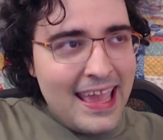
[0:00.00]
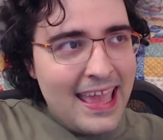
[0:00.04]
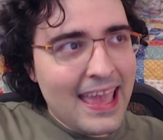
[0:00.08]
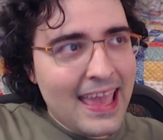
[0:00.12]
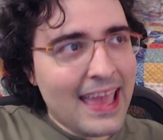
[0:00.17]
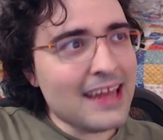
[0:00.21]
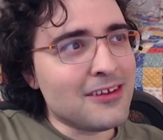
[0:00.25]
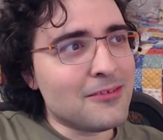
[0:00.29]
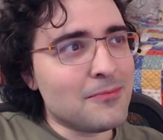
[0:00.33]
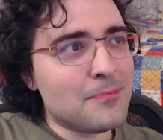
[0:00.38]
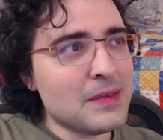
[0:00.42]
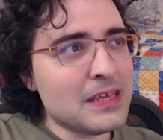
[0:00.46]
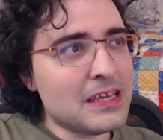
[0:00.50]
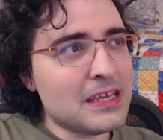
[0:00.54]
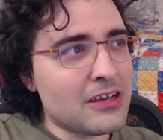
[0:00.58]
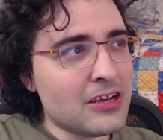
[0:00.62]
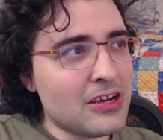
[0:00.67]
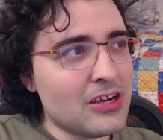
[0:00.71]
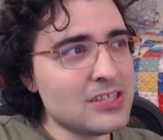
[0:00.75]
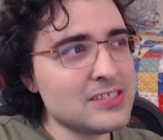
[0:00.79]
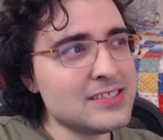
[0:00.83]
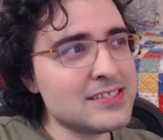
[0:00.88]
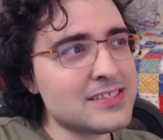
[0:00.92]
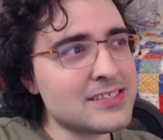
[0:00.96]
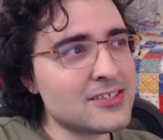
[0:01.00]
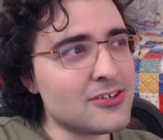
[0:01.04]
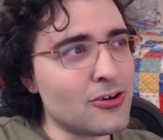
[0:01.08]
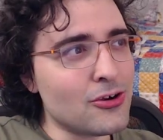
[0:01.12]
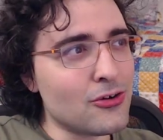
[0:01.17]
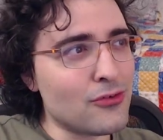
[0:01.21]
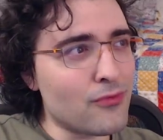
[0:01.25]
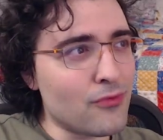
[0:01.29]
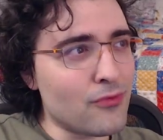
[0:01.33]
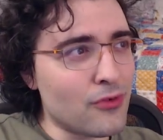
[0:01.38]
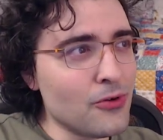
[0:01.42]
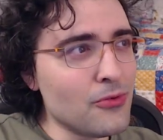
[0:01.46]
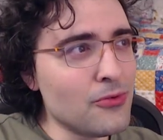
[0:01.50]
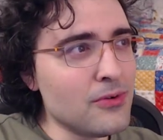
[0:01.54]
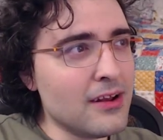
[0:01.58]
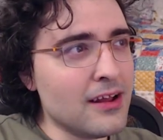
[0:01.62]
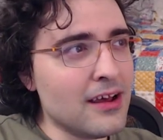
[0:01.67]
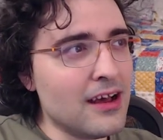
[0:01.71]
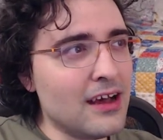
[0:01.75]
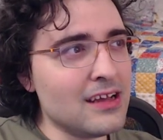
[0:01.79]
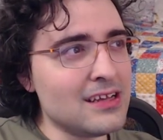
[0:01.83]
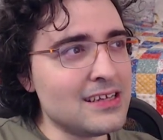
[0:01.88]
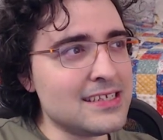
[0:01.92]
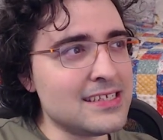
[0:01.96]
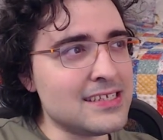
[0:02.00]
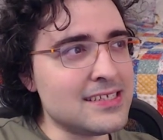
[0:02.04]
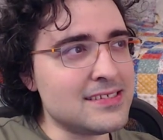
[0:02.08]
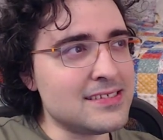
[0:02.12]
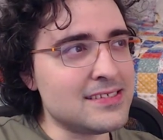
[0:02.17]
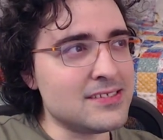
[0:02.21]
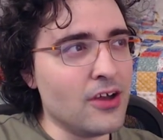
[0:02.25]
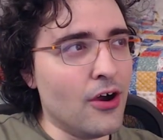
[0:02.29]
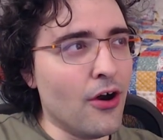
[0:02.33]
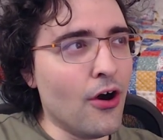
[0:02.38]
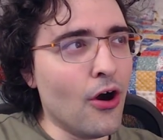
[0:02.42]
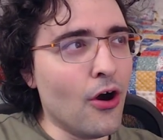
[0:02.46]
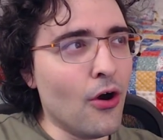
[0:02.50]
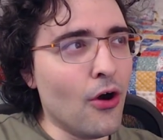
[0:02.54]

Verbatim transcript: and because Corona is a